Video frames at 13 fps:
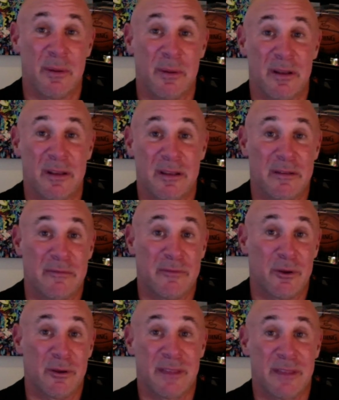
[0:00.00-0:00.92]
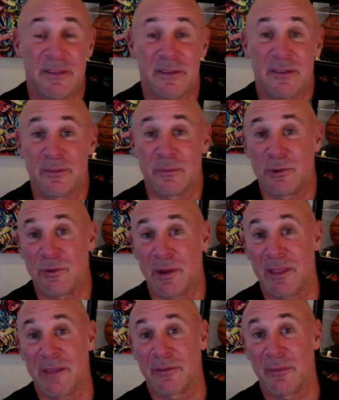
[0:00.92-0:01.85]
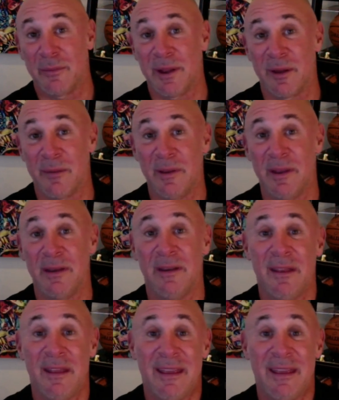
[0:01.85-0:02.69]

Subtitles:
But if you're a dentist, would you rather have somebody come in